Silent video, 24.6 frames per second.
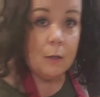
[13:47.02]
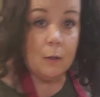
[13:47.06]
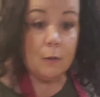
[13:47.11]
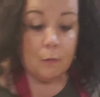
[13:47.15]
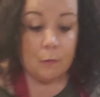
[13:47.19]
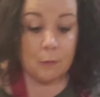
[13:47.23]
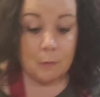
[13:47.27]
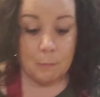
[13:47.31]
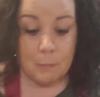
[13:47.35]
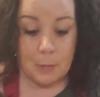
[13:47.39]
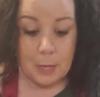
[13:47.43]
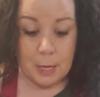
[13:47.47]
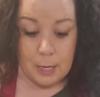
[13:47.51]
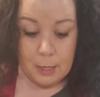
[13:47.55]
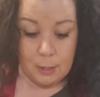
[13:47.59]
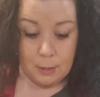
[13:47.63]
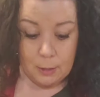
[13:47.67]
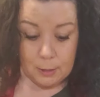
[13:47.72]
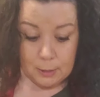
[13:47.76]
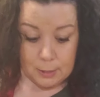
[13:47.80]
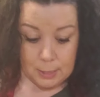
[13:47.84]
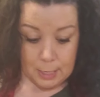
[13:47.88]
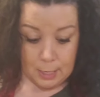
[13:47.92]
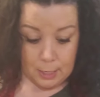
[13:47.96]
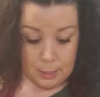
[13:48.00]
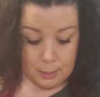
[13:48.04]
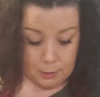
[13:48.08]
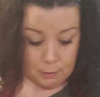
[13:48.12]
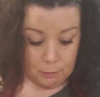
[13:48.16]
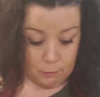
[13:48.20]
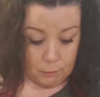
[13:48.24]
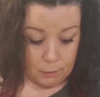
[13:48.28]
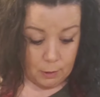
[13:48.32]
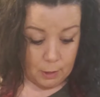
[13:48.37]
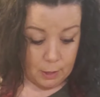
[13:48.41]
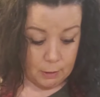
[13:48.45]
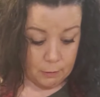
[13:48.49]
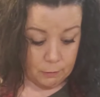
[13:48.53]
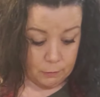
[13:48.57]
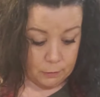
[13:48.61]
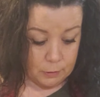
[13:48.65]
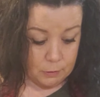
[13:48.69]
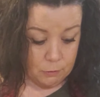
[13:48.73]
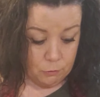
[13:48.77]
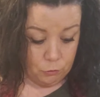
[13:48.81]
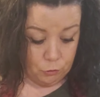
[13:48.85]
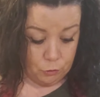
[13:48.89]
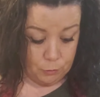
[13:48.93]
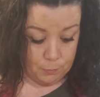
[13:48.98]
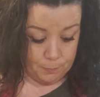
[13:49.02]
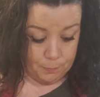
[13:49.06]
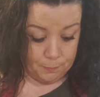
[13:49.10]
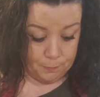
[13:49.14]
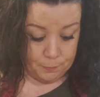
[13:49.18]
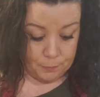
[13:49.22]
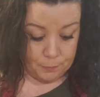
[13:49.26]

some mild Italian sausage,